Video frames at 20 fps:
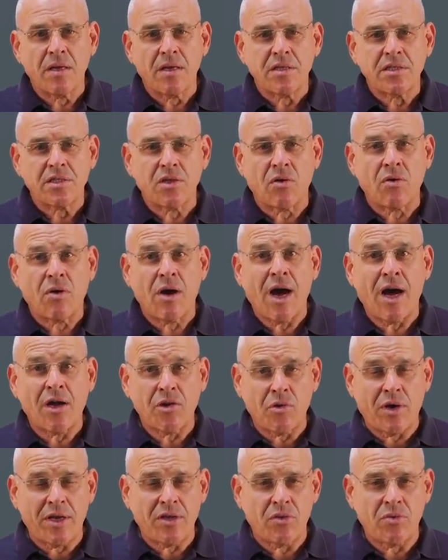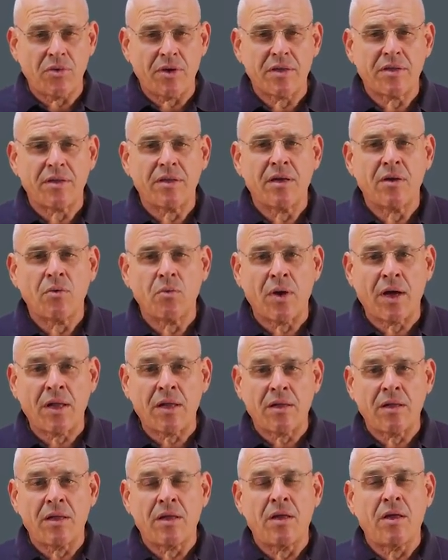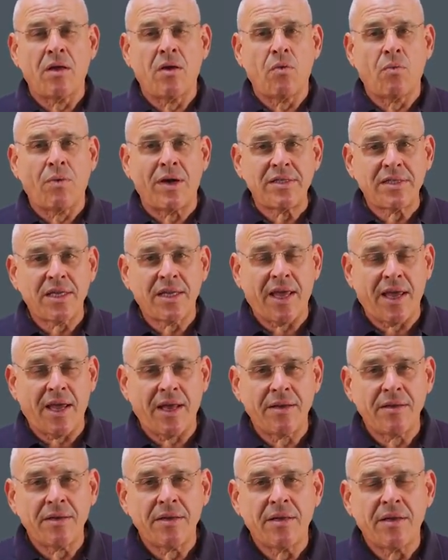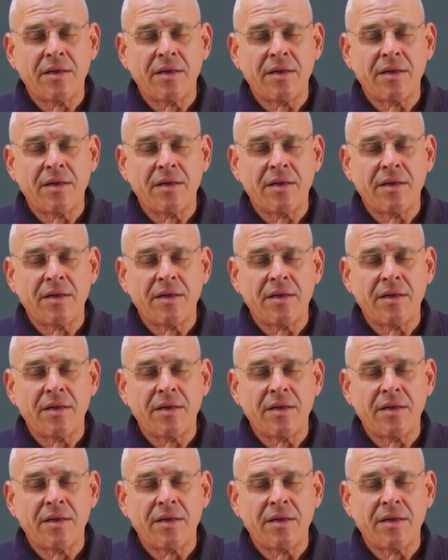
So how do I do it? Well, once again,